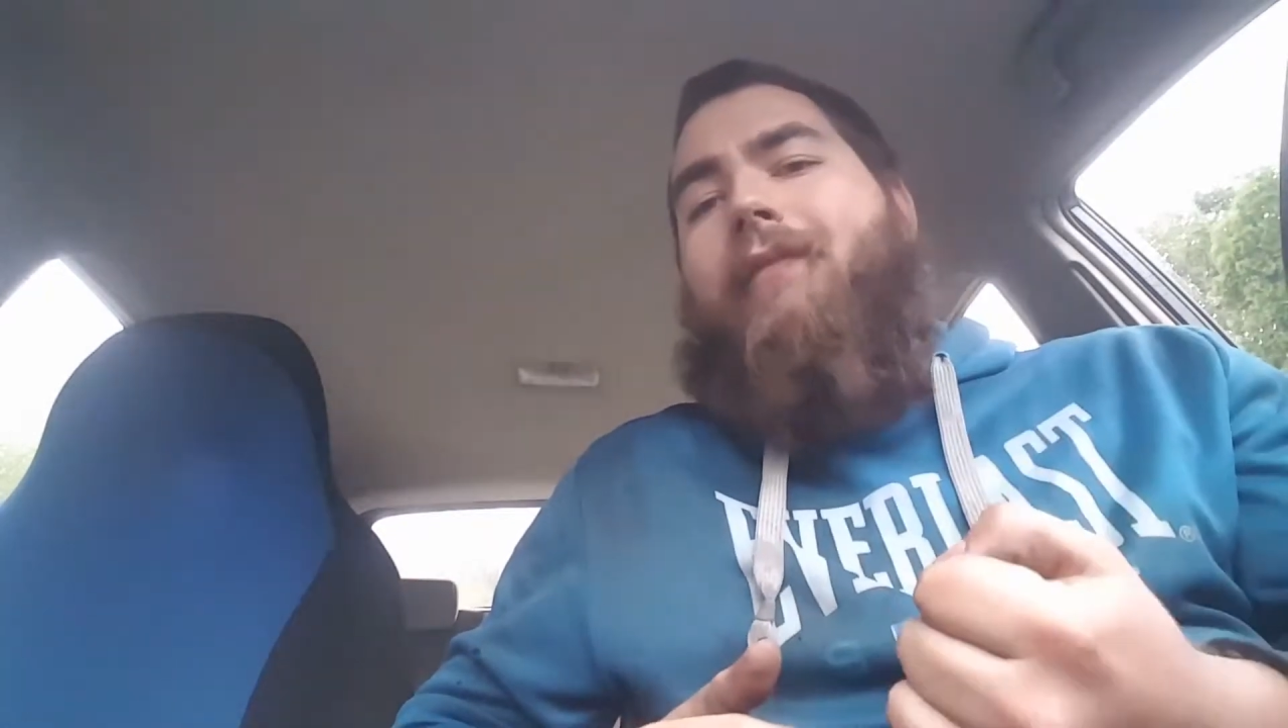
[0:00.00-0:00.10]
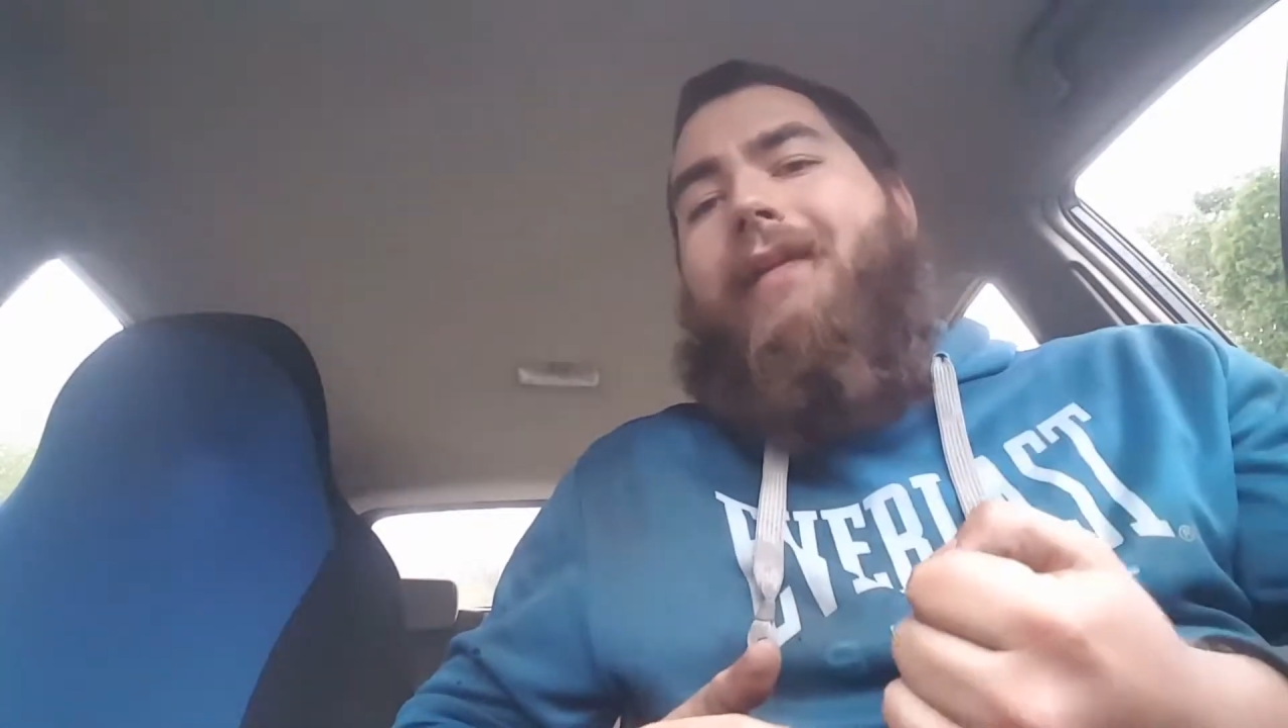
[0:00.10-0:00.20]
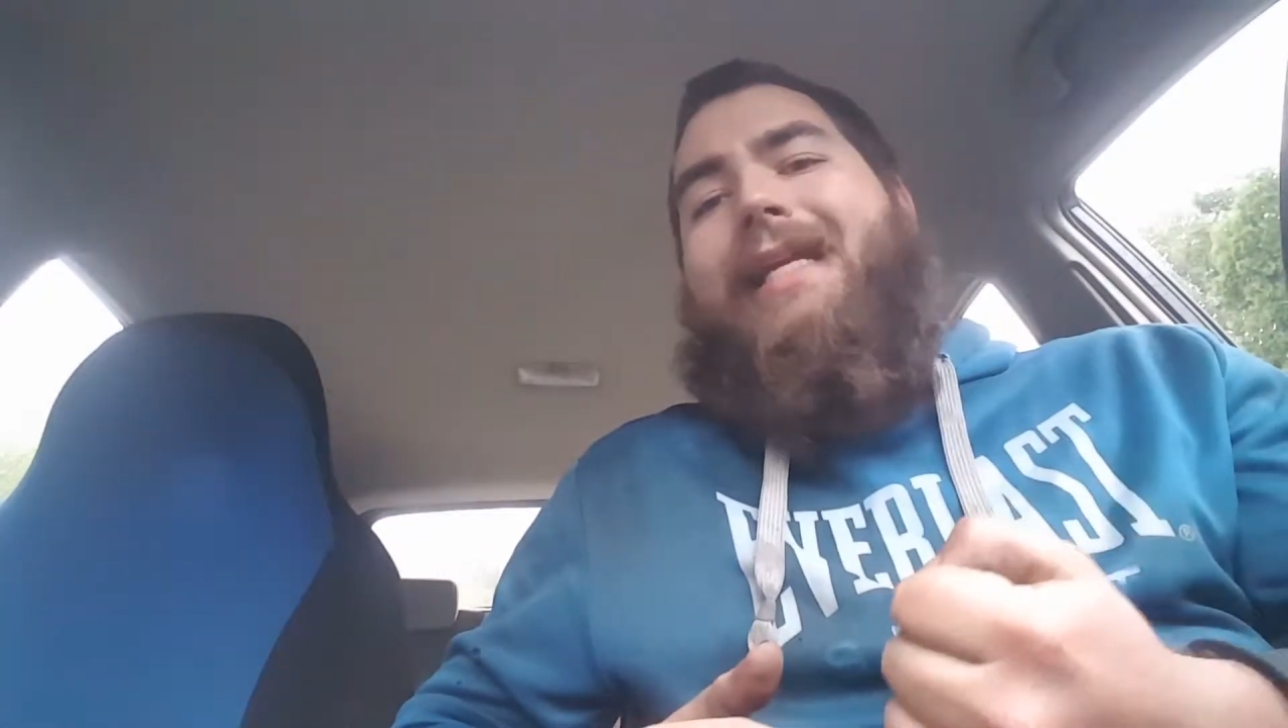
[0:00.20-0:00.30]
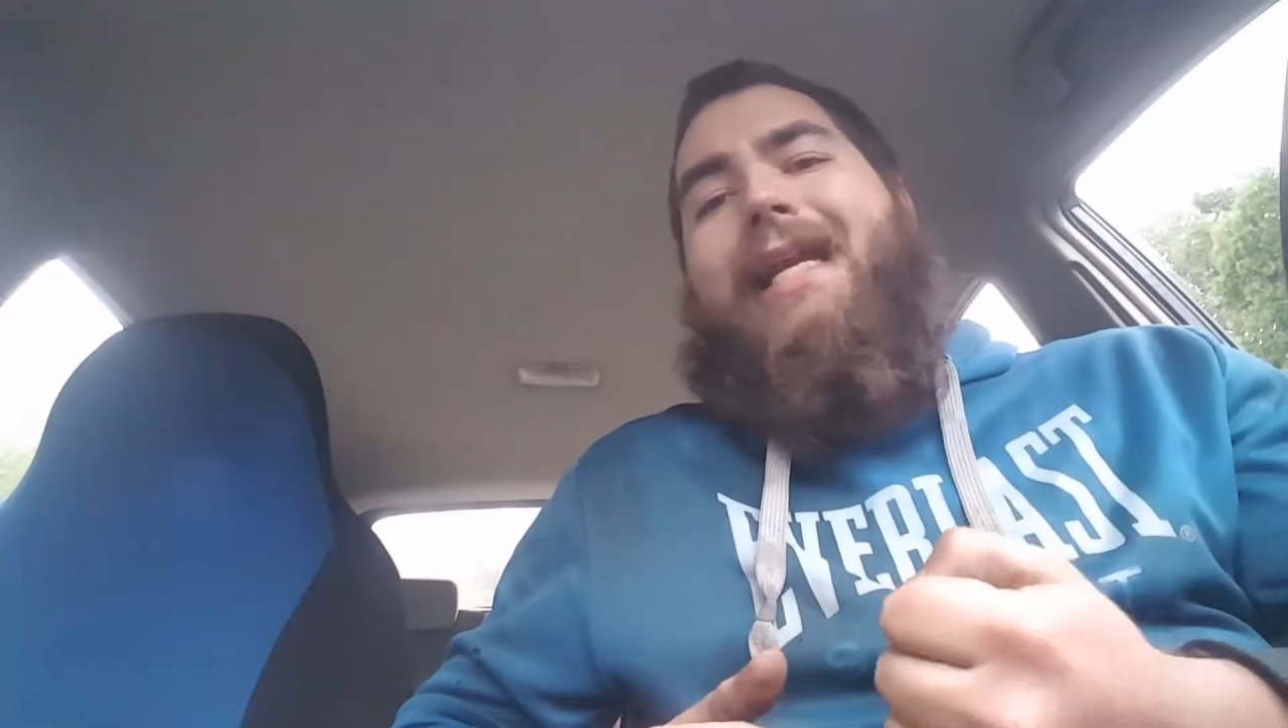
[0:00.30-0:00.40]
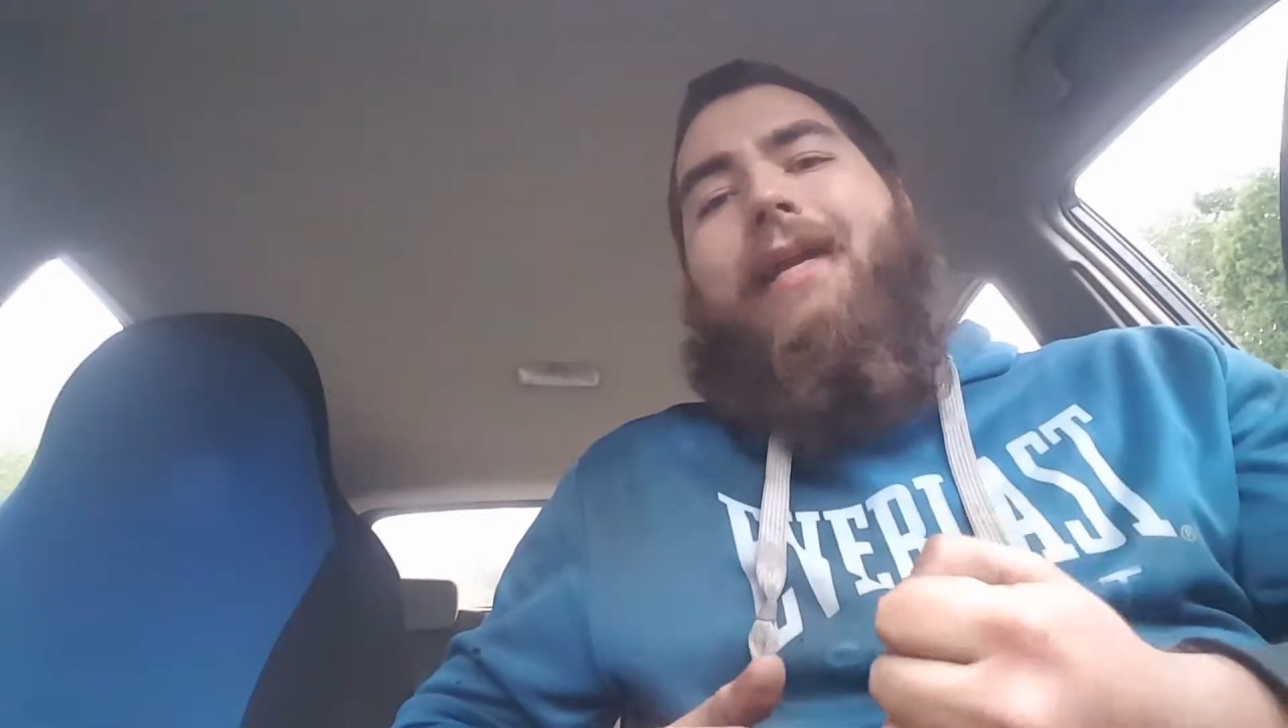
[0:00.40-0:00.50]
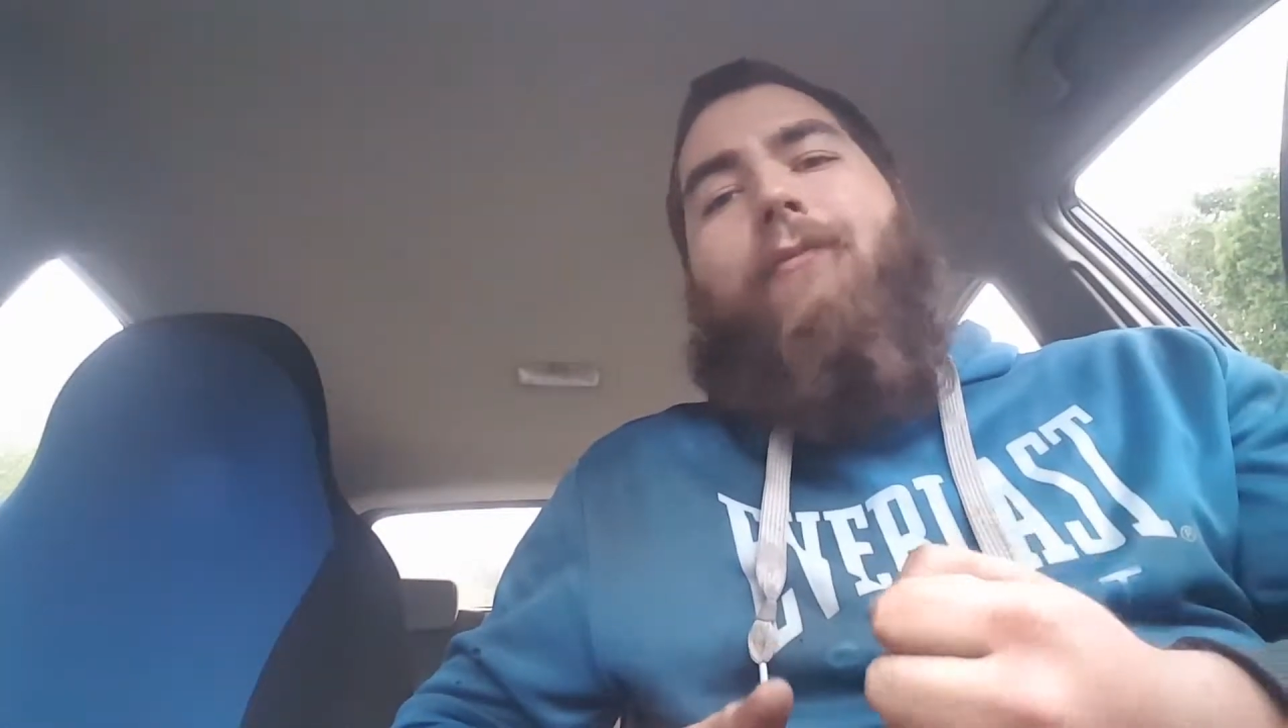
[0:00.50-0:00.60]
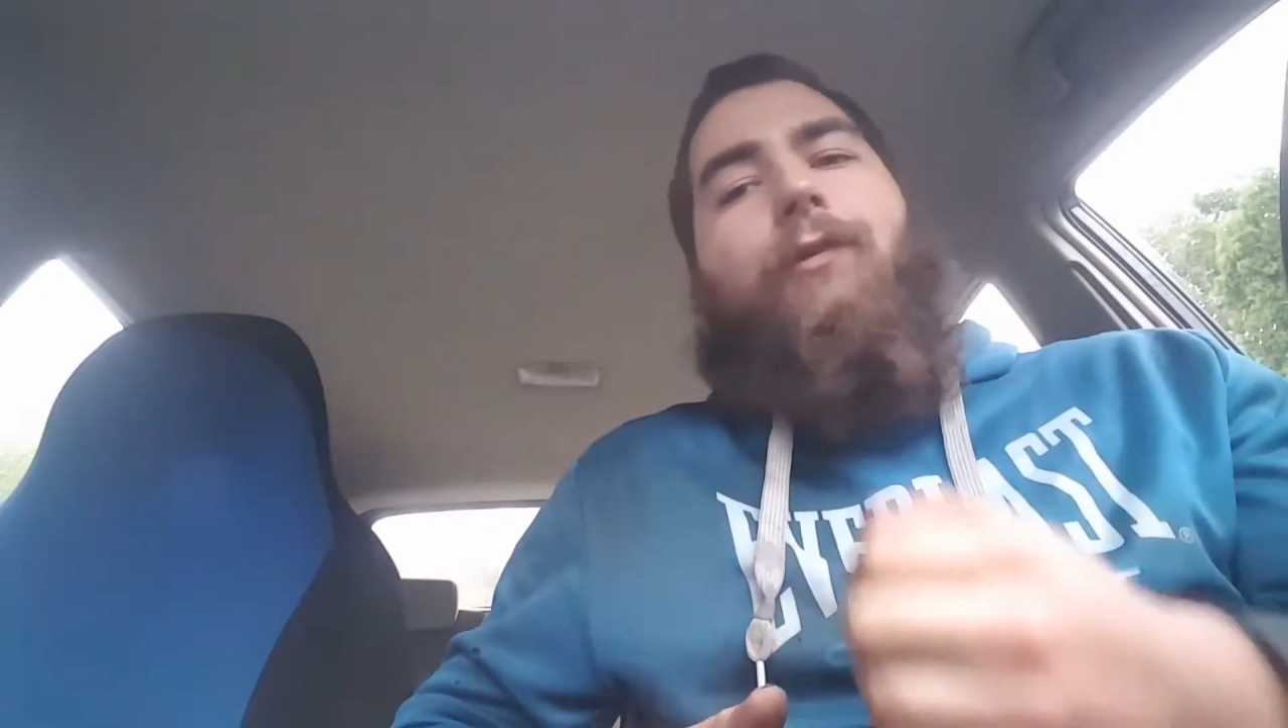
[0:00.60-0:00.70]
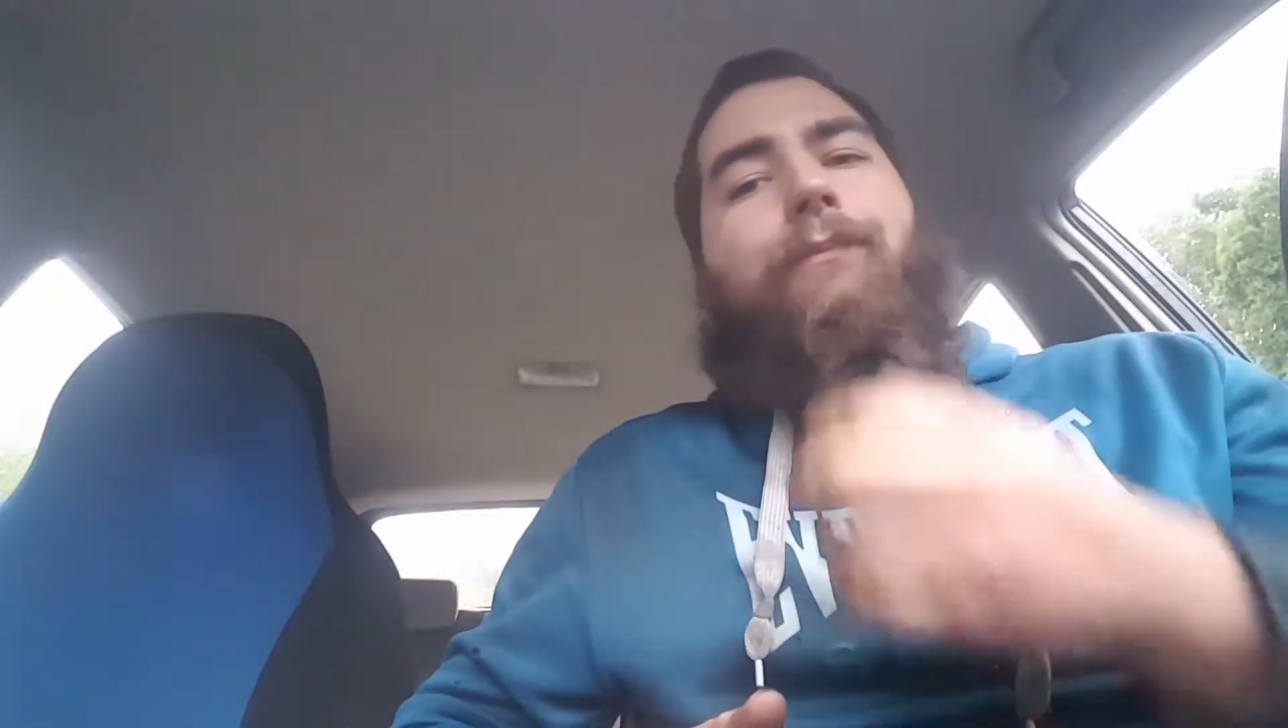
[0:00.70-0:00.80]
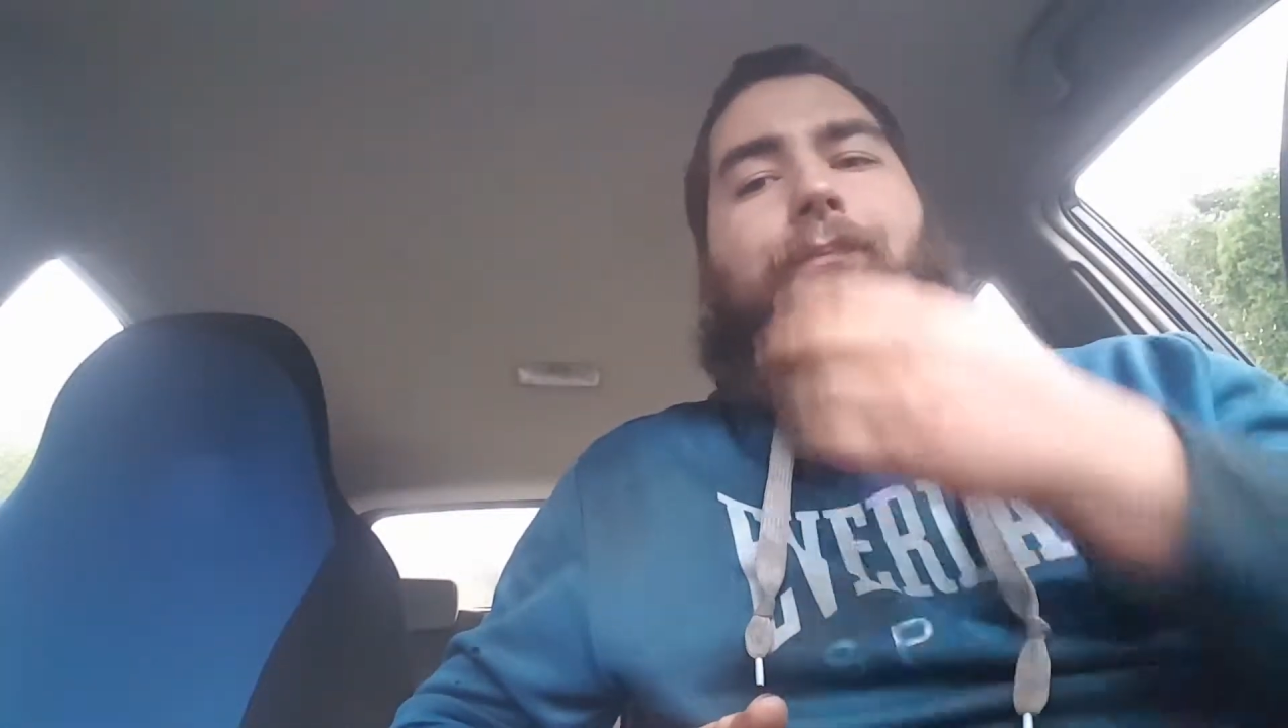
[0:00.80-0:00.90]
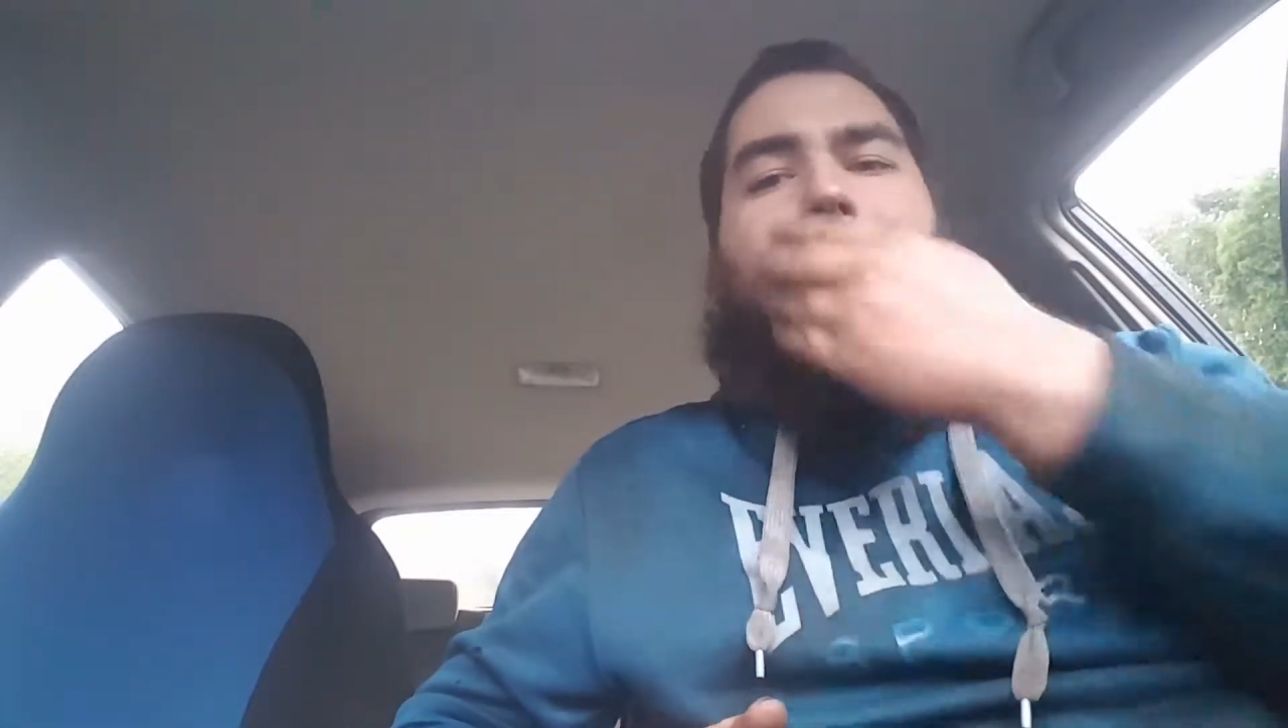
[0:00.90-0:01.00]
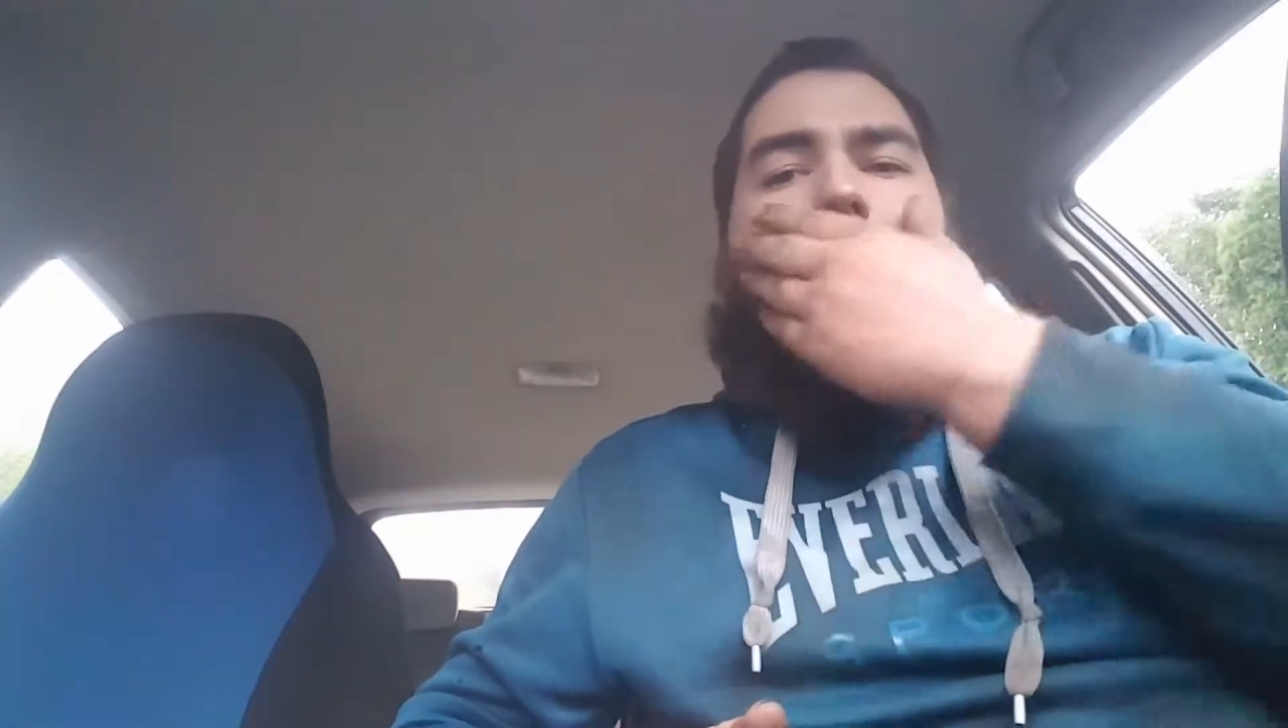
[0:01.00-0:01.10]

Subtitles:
off and getting one.